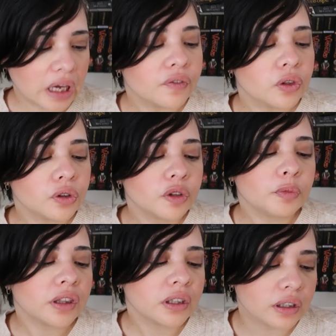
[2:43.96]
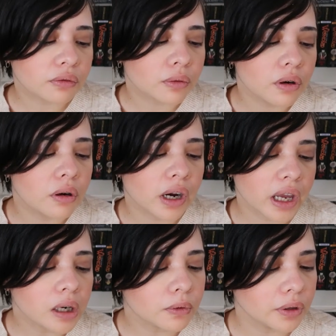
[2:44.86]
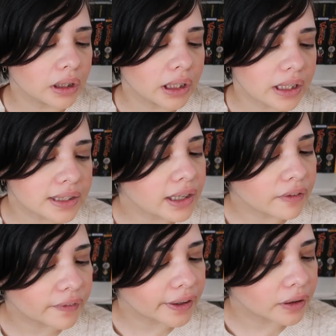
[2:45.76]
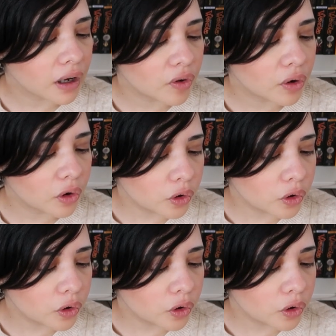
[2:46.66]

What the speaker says: If you could be the hero or heroine in a sci-fi novel,